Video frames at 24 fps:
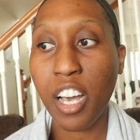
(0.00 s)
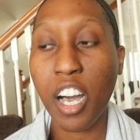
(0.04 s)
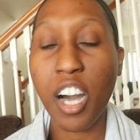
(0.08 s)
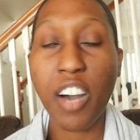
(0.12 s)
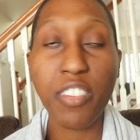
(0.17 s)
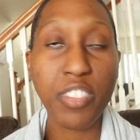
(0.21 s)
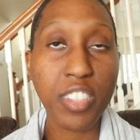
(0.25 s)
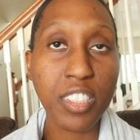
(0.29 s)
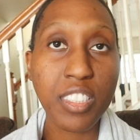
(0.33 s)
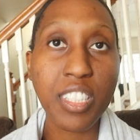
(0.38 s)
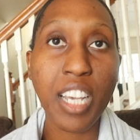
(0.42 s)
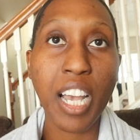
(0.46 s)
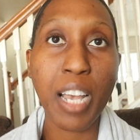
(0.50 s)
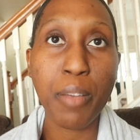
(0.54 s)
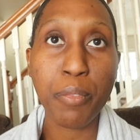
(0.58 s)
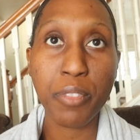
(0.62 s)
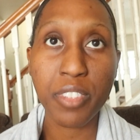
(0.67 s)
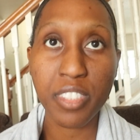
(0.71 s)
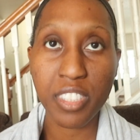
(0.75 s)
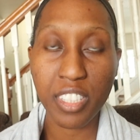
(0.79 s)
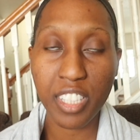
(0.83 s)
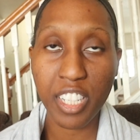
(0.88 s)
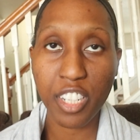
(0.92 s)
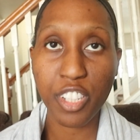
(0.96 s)

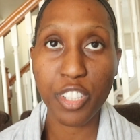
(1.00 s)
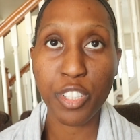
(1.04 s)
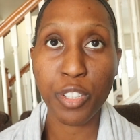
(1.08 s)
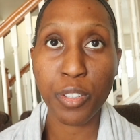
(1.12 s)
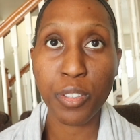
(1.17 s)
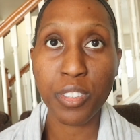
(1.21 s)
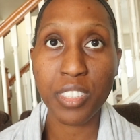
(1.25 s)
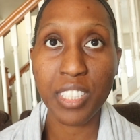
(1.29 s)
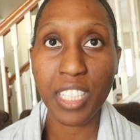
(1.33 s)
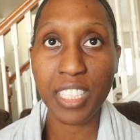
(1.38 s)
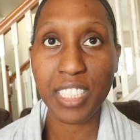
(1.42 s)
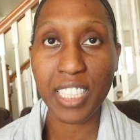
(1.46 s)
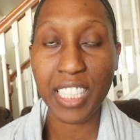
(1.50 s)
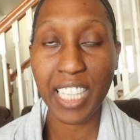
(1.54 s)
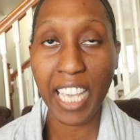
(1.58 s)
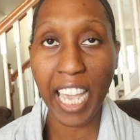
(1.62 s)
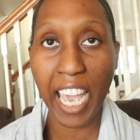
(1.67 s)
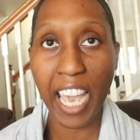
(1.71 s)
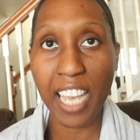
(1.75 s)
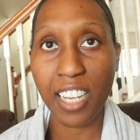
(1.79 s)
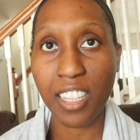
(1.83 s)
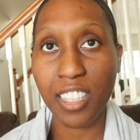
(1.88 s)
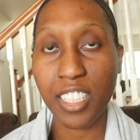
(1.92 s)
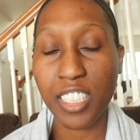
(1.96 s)
oftentimes they're used as a
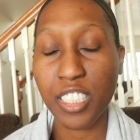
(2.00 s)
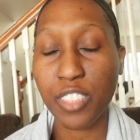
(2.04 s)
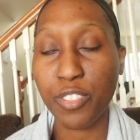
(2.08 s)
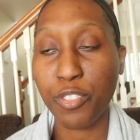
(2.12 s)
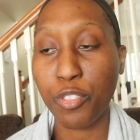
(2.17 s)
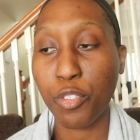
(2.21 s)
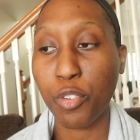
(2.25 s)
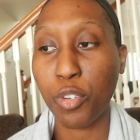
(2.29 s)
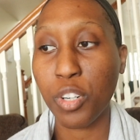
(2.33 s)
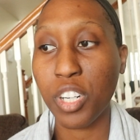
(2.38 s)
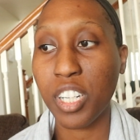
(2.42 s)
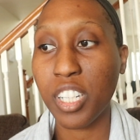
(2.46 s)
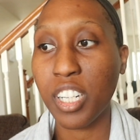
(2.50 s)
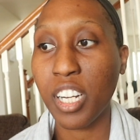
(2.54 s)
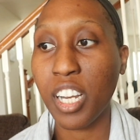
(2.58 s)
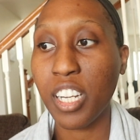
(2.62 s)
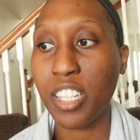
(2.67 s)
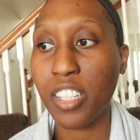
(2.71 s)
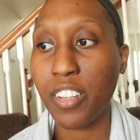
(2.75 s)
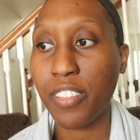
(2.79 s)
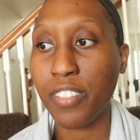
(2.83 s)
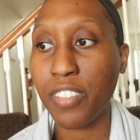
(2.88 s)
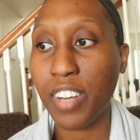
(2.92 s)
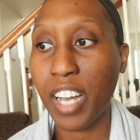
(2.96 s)
catalyst for
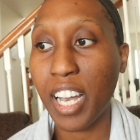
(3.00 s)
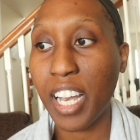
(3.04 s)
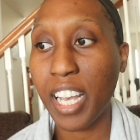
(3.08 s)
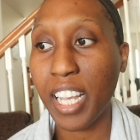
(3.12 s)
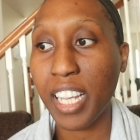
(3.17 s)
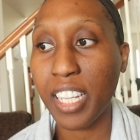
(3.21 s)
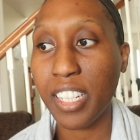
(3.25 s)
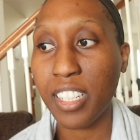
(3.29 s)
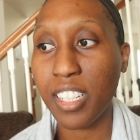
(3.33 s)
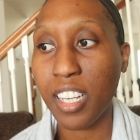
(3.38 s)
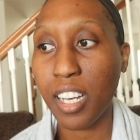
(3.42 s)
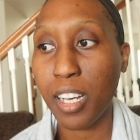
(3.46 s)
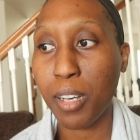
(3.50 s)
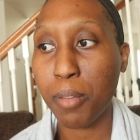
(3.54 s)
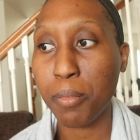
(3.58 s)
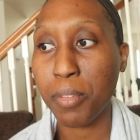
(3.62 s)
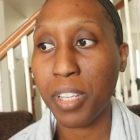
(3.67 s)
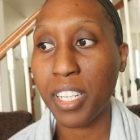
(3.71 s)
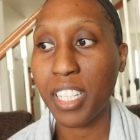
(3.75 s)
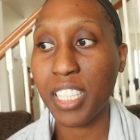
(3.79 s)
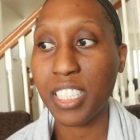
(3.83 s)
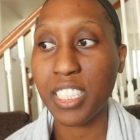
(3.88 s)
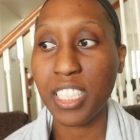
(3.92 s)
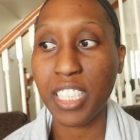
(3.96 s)
divine
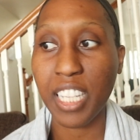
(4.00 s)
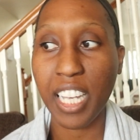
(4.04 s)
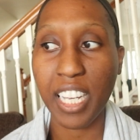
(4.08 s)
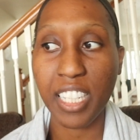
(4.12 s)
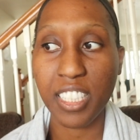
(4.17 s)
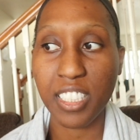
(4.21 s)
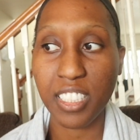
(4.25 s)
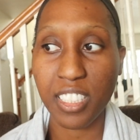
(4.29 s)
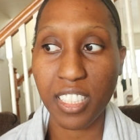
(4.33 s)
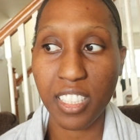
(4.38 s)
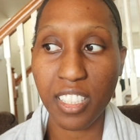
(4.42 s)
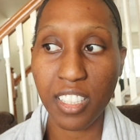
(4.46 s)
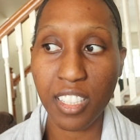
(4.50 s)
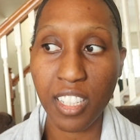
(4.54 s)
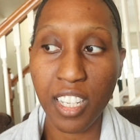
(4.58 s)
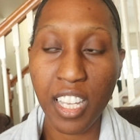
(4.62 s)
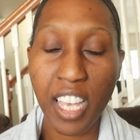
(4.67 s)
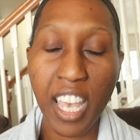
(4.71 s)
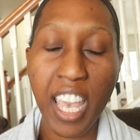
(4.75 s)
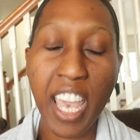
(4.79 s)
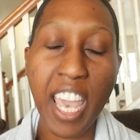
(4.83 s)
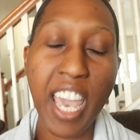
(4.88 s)
um, initiation.